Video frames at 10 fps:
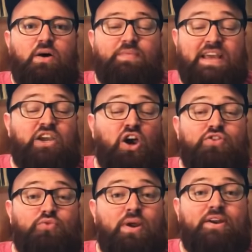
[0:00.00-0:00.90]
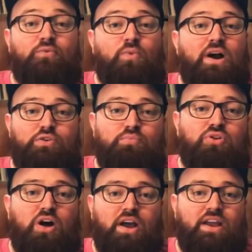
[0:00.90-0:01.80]
They cut the record while you
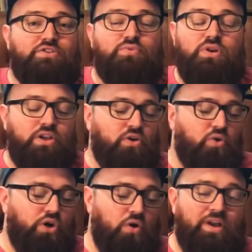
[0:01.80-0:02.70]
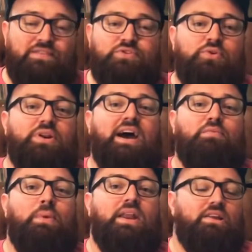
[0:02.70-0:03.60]
play. It's really cool. You only have
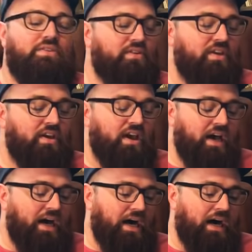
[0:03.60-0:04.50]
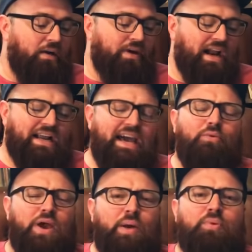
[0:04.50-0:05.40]
2.5 minutes. And I kind
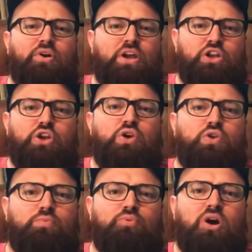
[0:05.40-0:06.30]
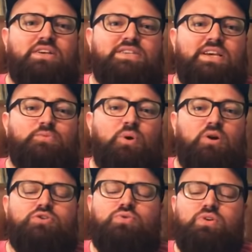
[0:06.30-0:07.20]
of read up on it and knew the process, but it
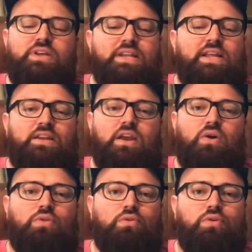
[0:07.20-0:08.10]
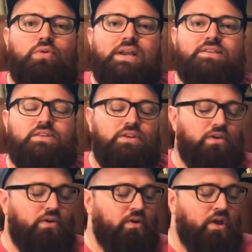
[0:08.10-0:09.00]
was really neat to go through and get to
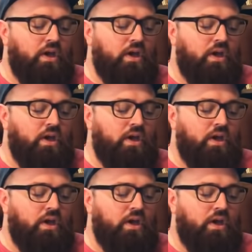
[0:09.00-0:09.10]
do.